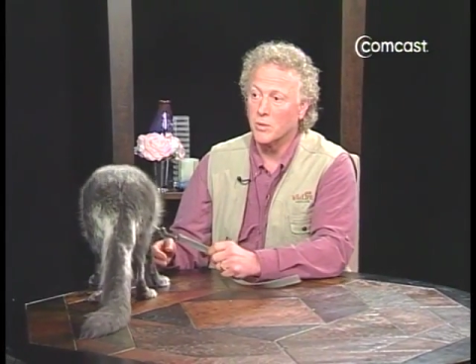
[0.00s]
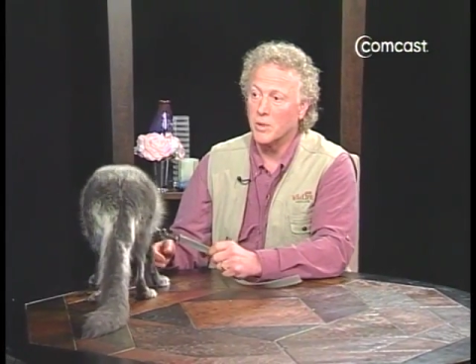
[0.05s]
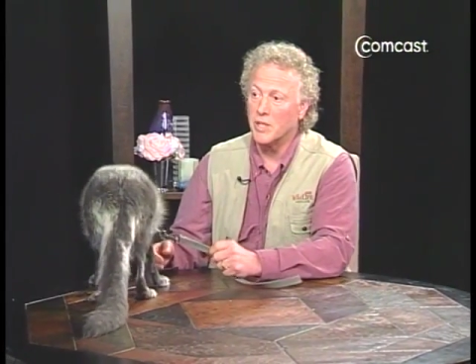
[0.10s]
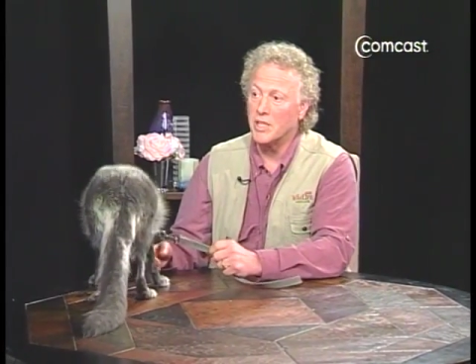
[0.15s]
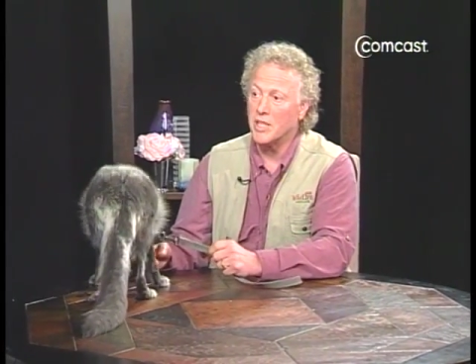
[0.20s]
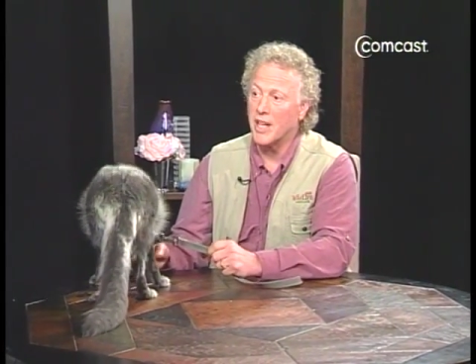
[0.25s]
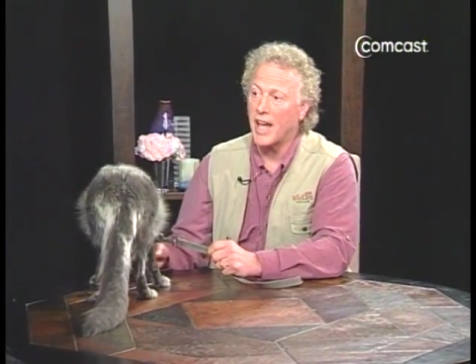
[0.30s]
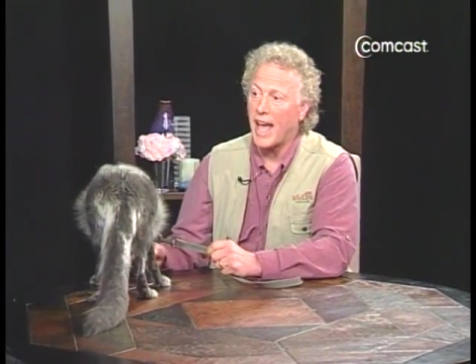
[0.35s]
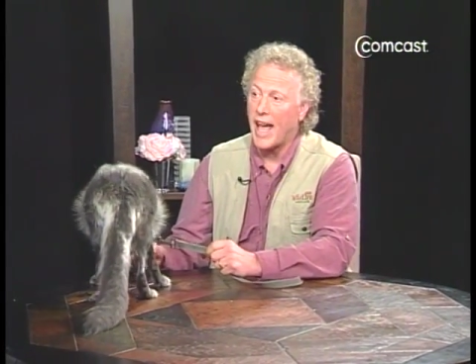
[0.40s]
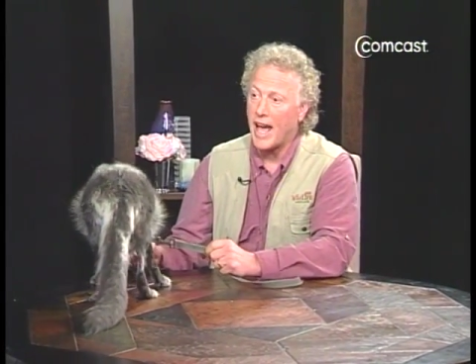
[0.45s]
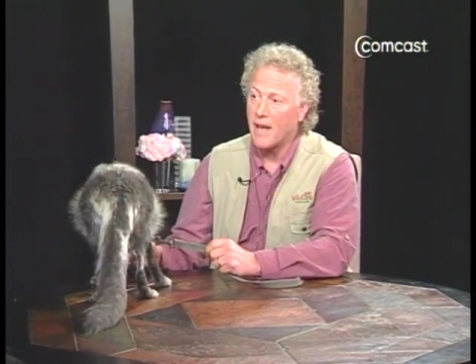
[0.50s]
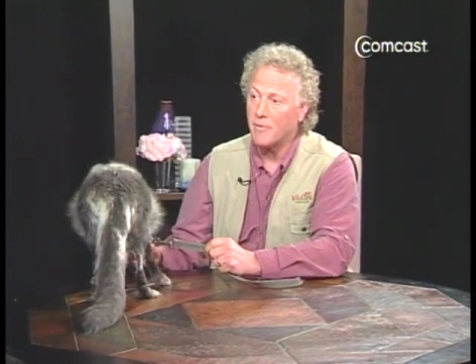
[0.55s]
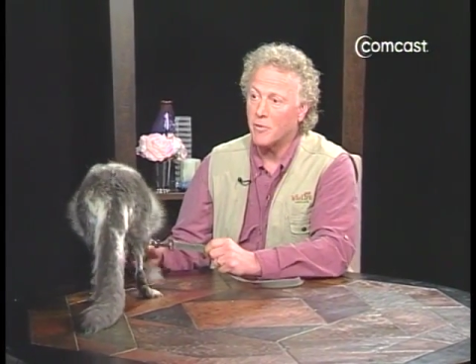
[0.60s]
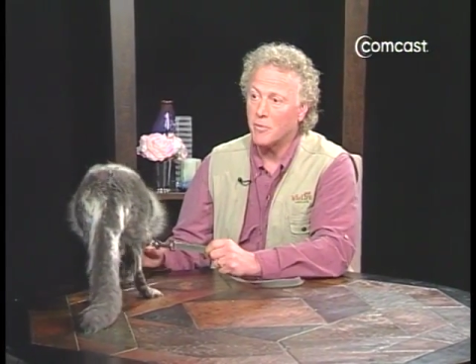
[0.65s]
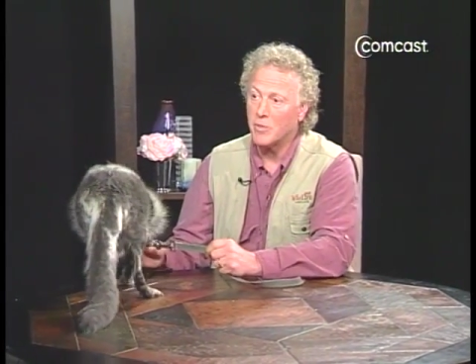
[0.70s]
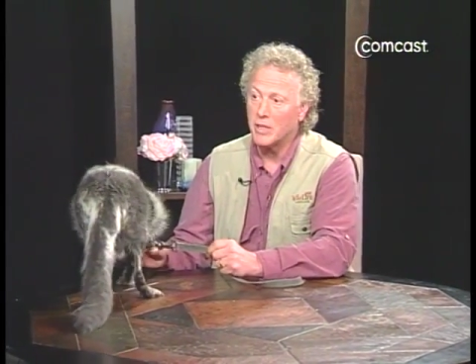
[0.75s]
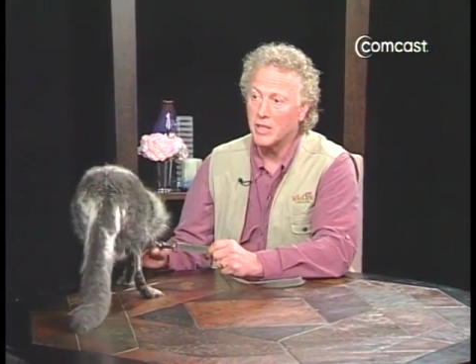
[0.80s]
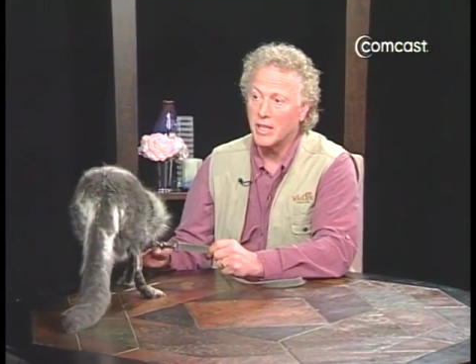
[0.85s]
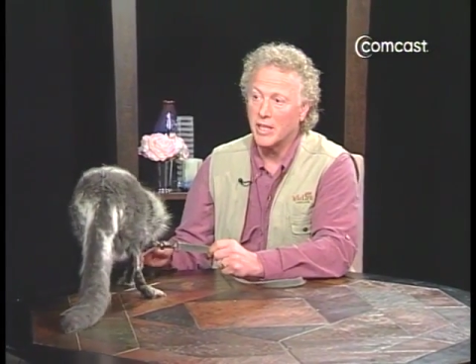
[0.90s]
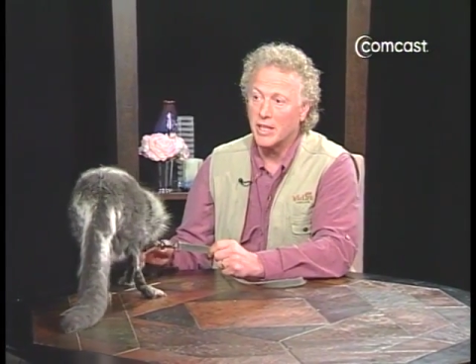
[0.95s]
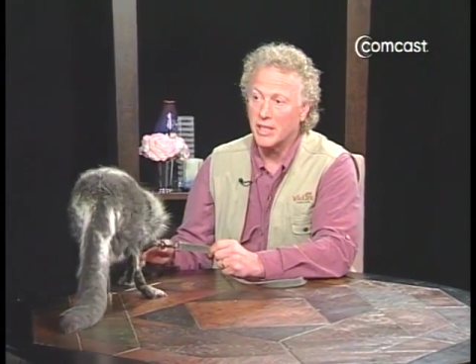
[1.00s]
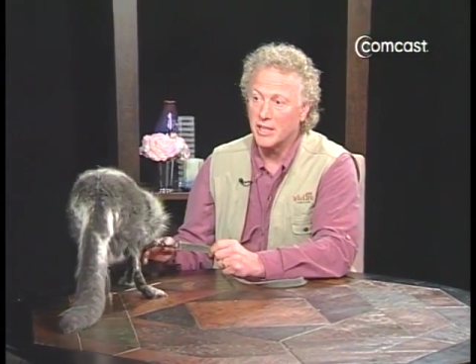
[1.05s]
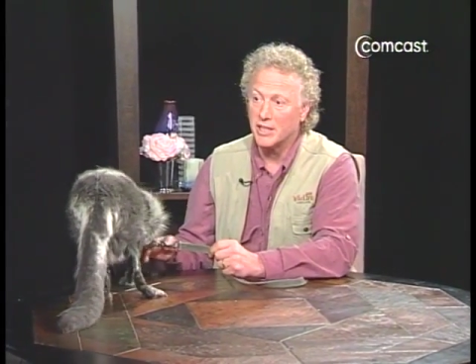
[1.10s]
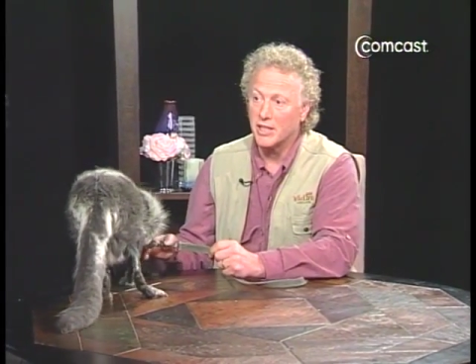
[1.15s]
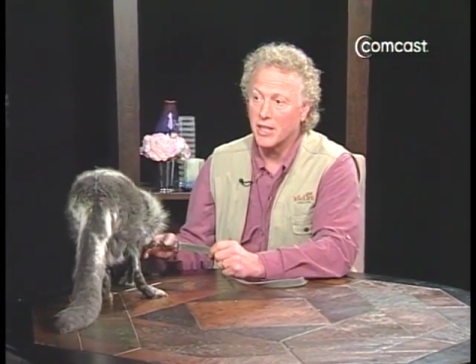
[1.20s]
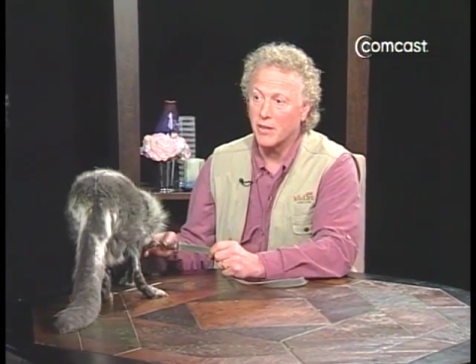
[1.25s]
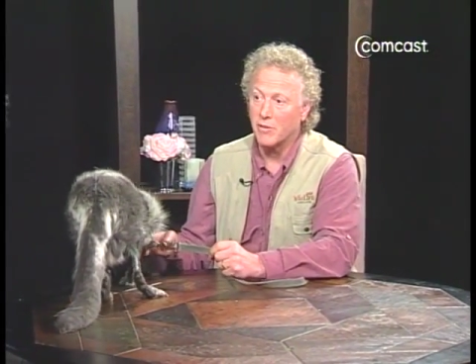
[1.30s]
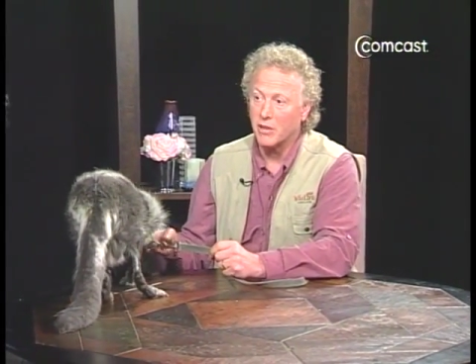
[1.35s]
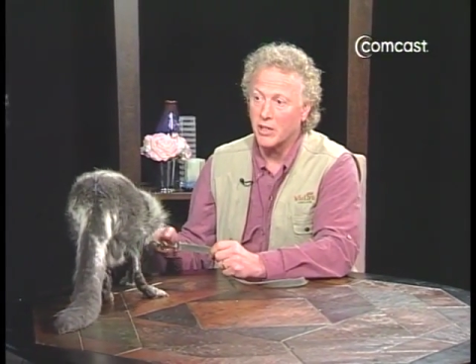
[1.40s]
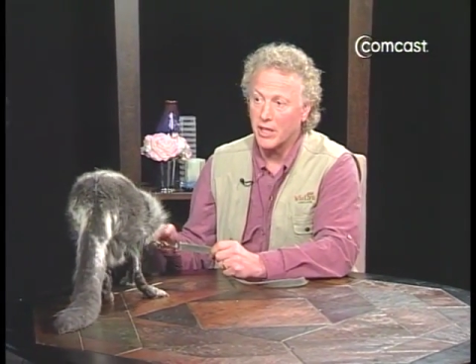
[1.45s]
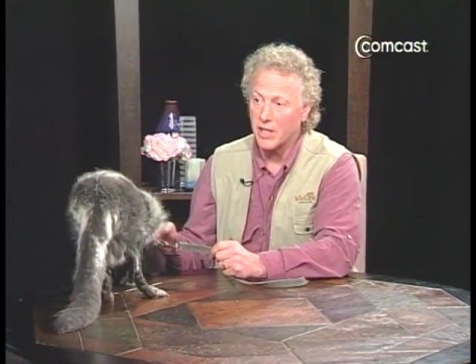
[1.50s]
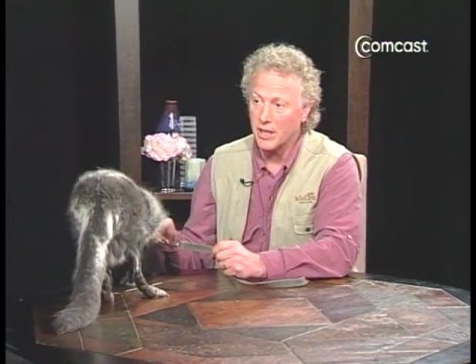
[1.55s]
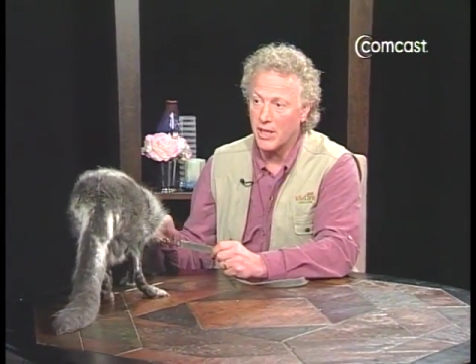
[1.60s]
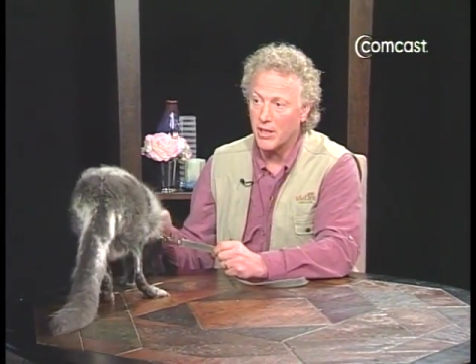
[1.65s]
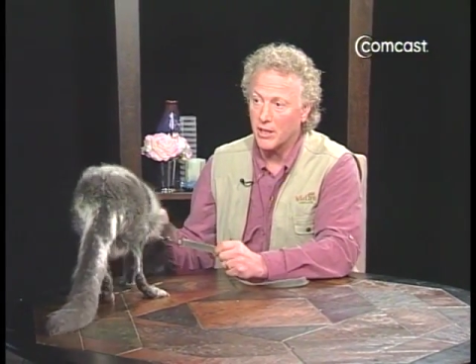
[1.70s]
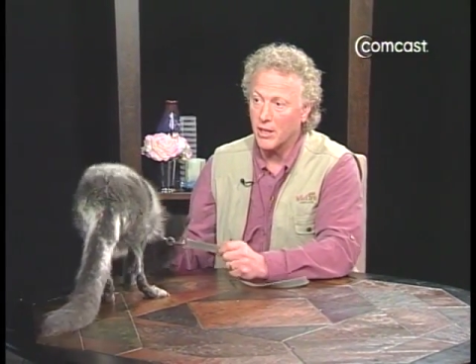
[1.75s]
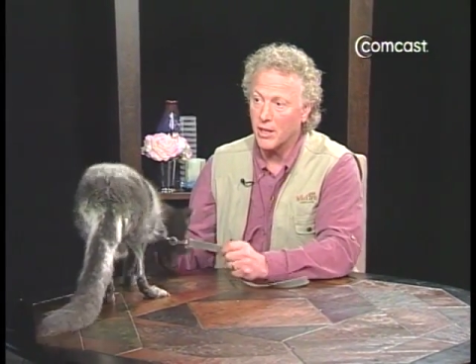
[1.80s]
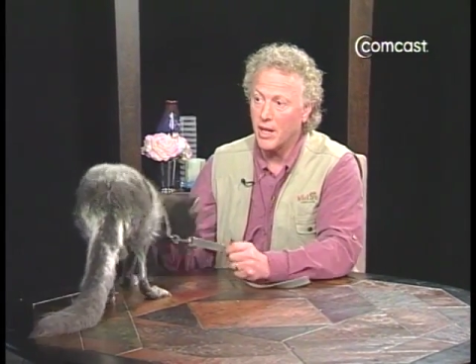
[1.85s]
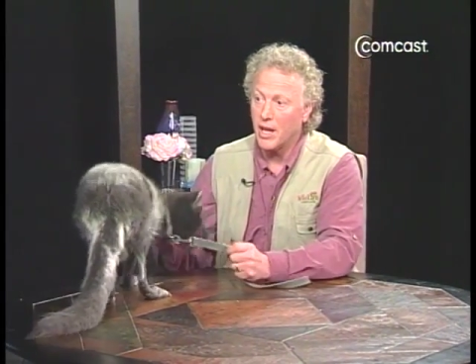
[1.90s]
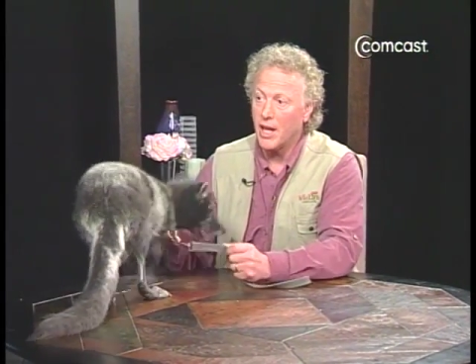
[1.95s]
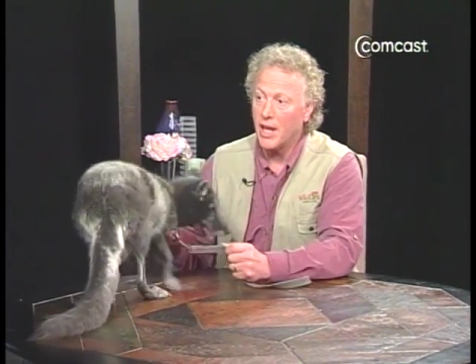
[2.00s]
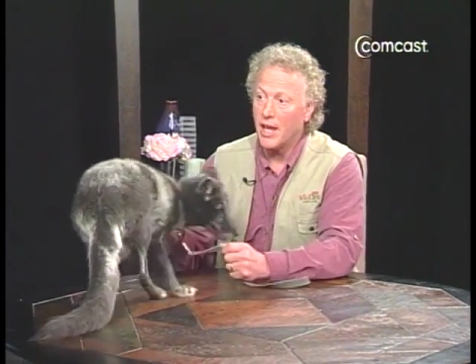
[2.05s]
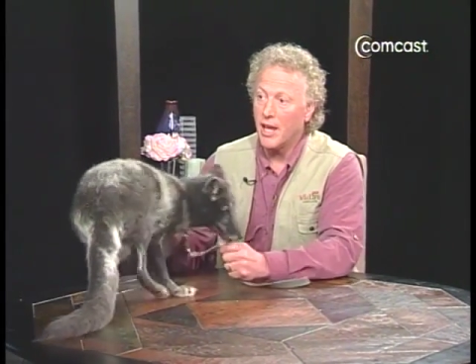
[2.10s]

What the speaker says: reaching 500,000 kids every year